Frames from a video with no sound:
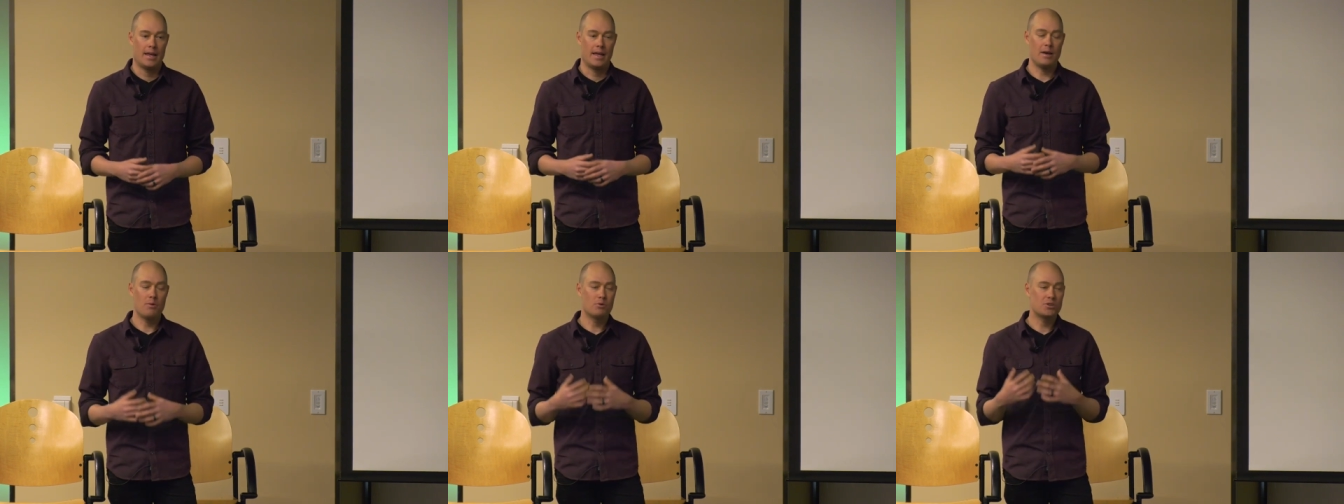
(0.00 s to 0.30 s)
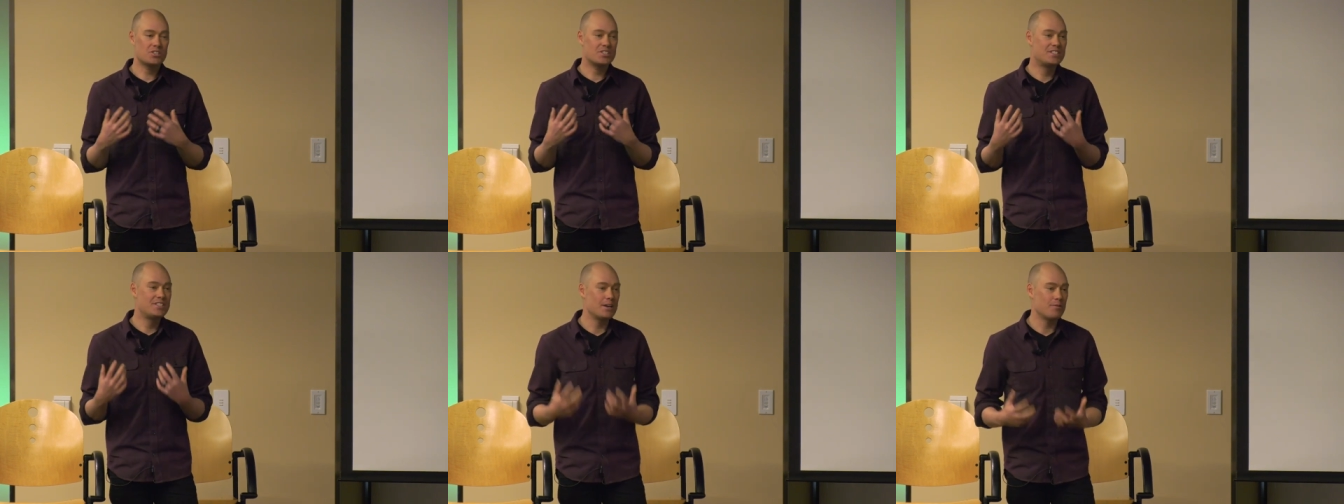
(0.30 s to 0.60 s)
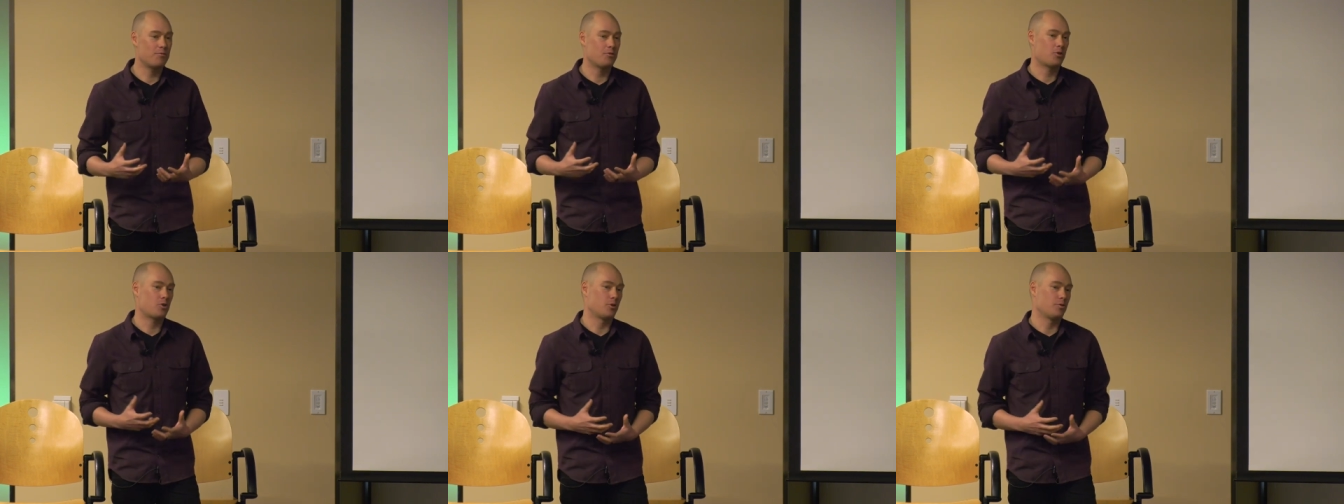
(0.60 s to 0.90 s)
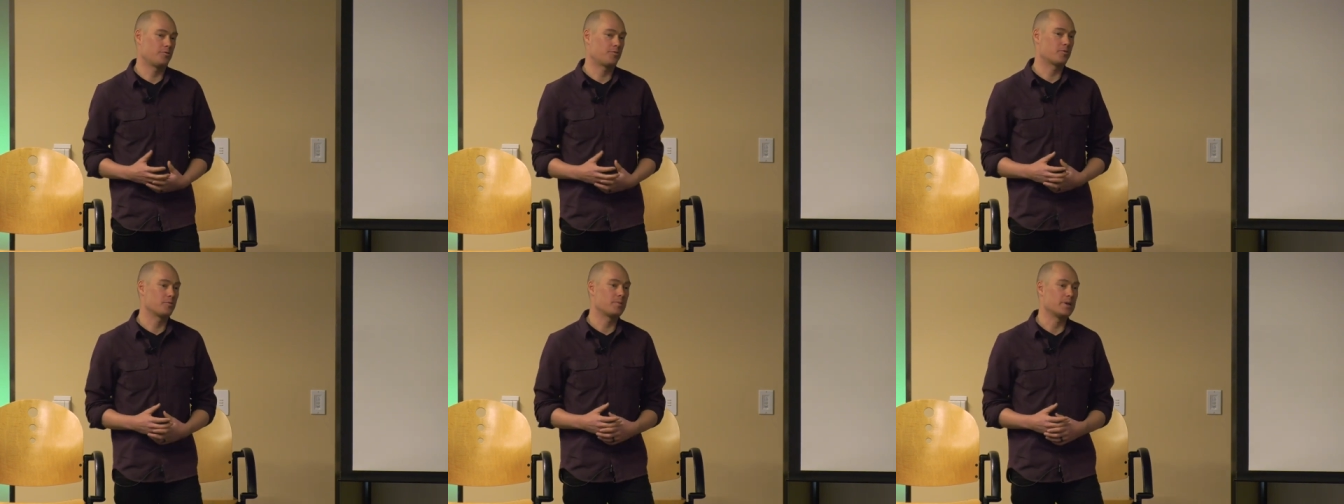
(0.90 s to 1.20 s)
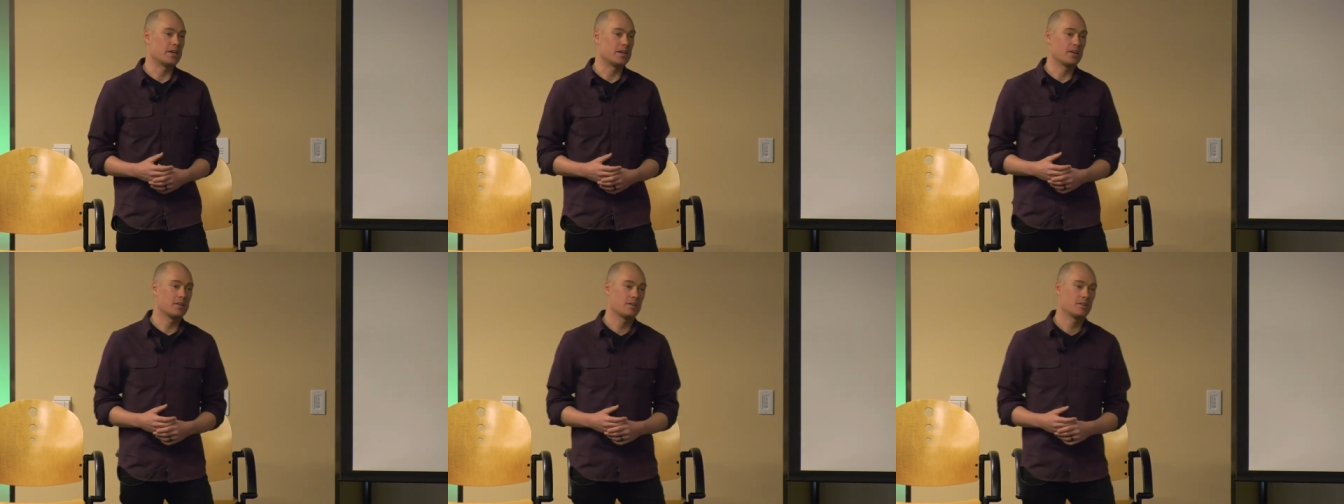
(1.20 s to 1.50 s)
It was difficult for
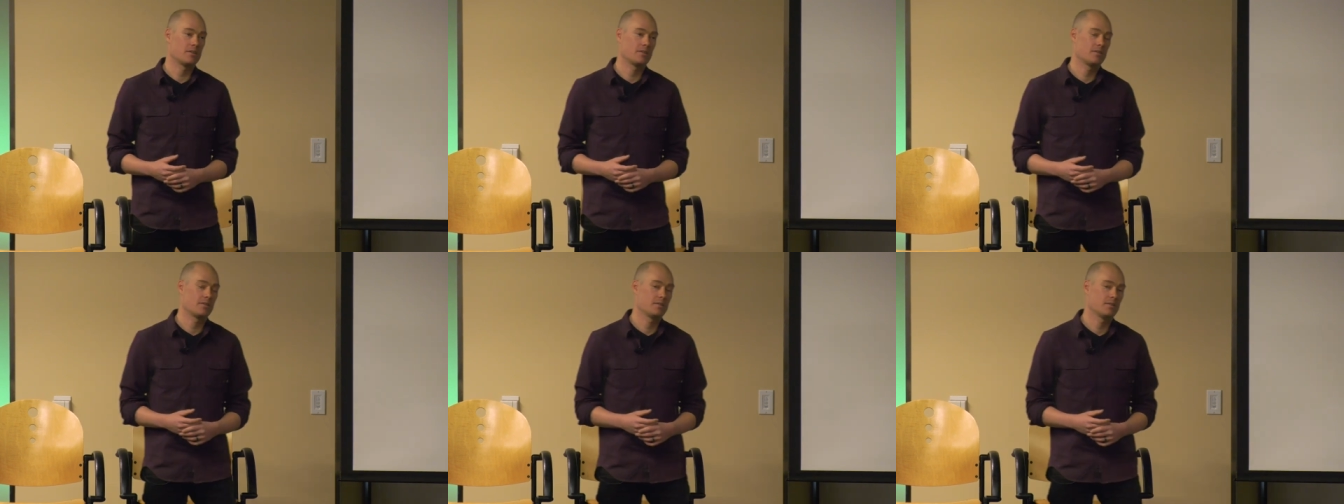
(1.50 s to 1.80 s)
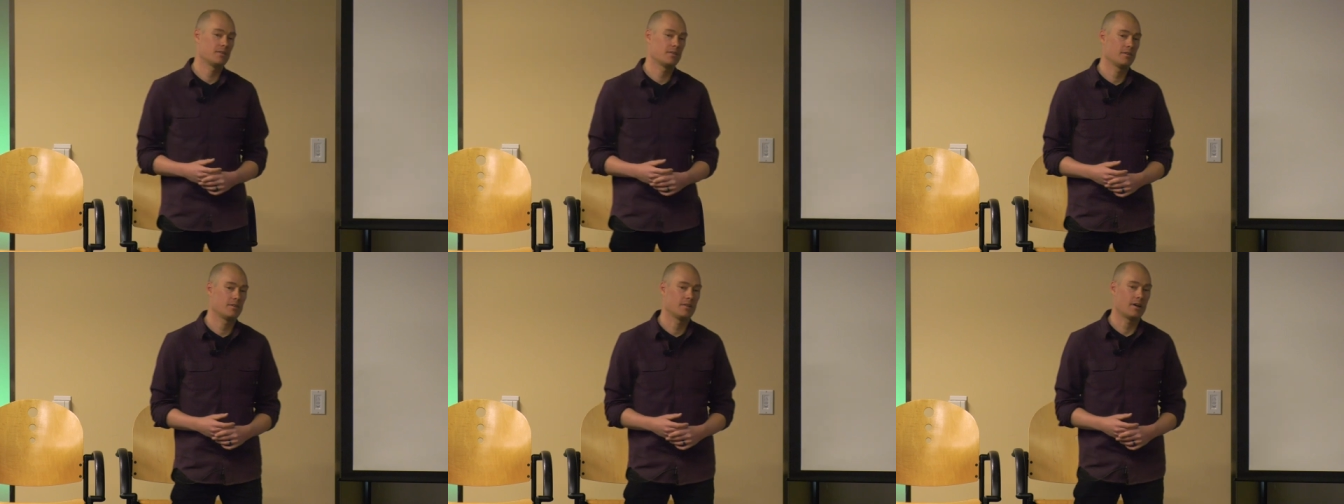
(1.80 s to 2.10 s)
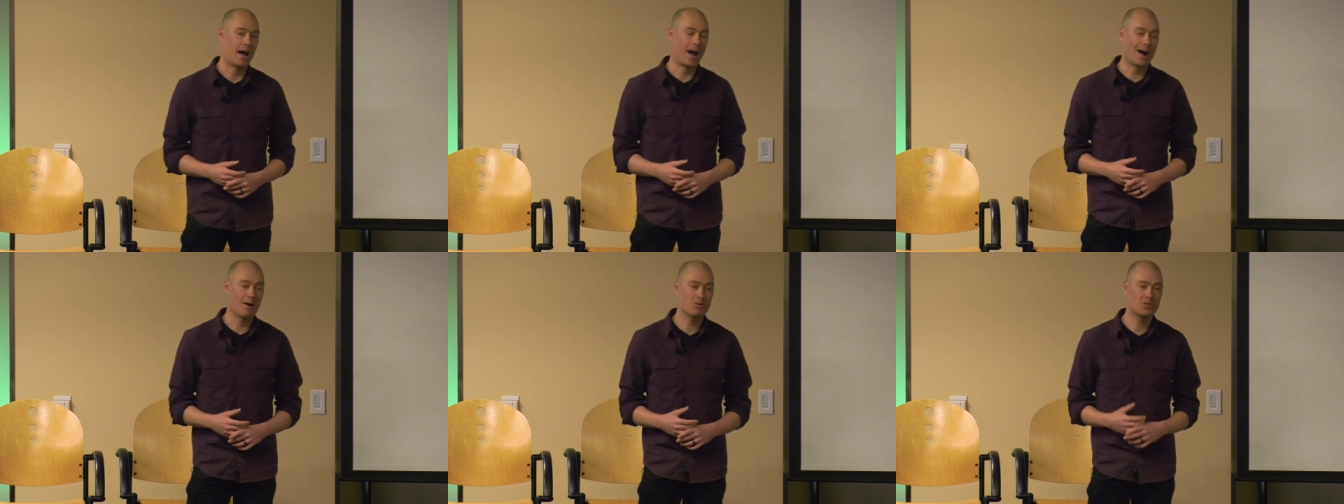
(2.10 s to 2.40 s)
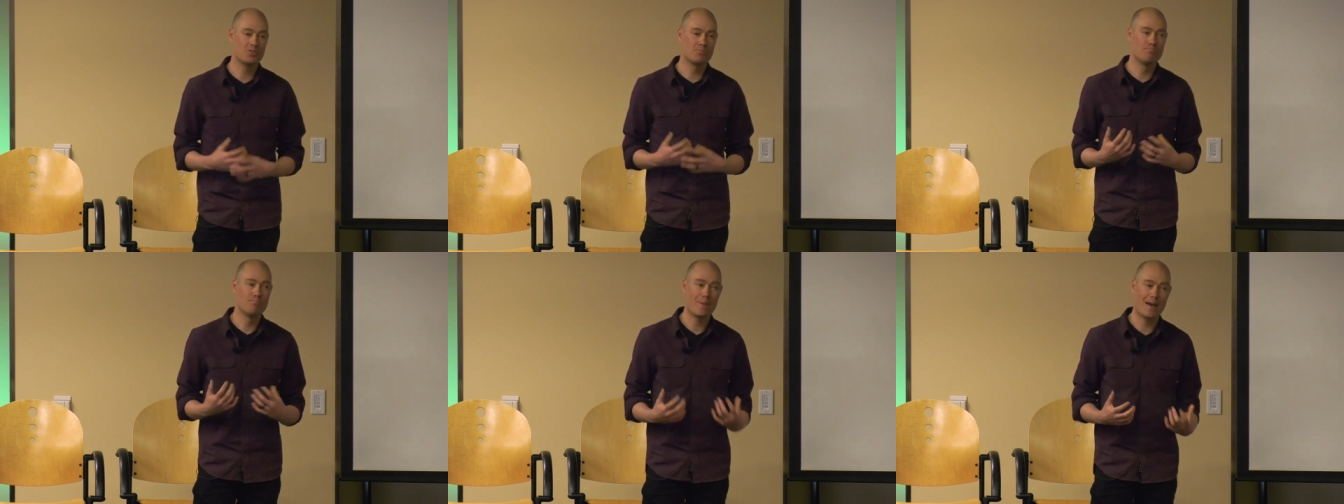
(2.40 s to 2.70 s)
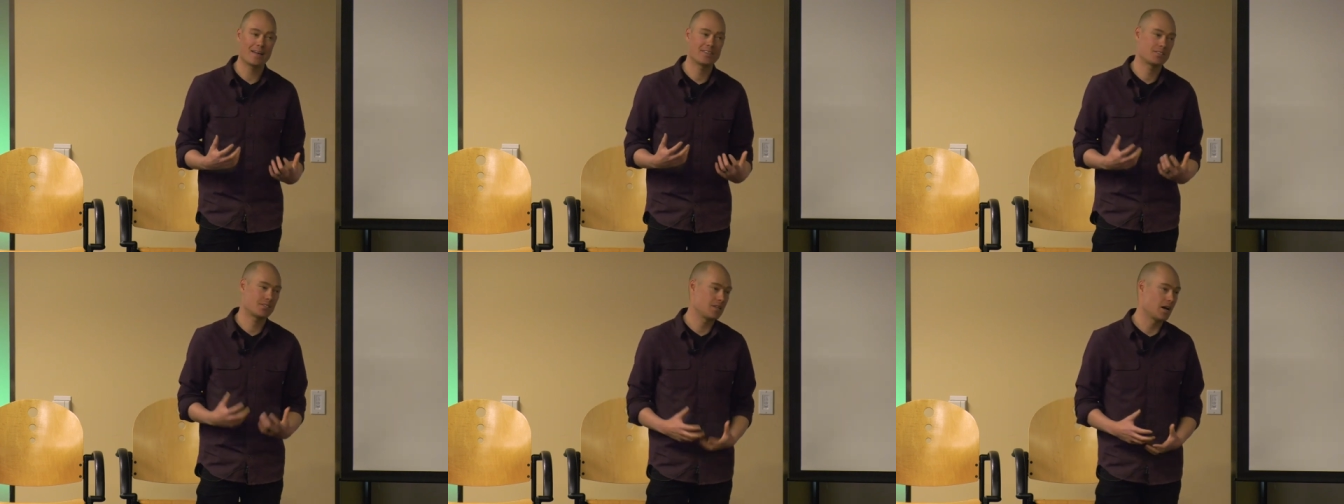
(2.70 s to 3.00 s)
me. I was
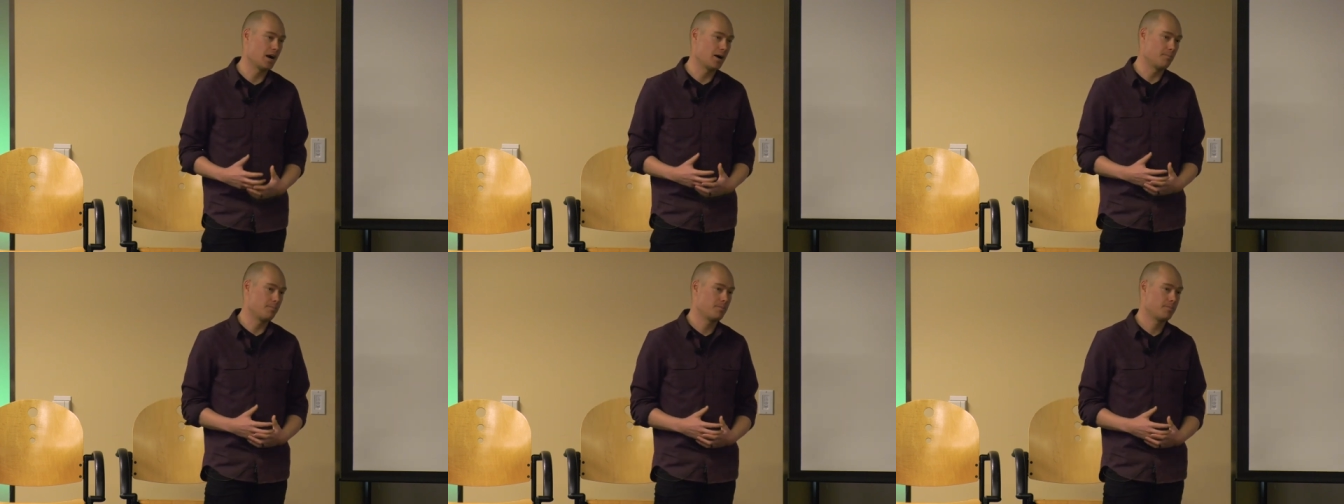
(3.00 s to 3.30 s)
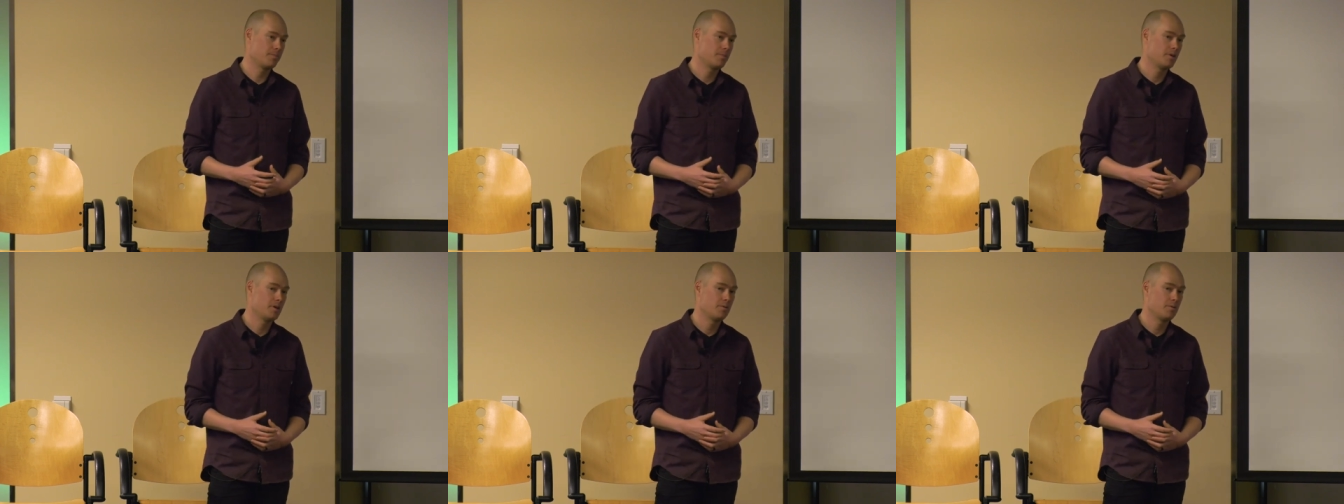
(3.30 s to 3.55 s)
messed up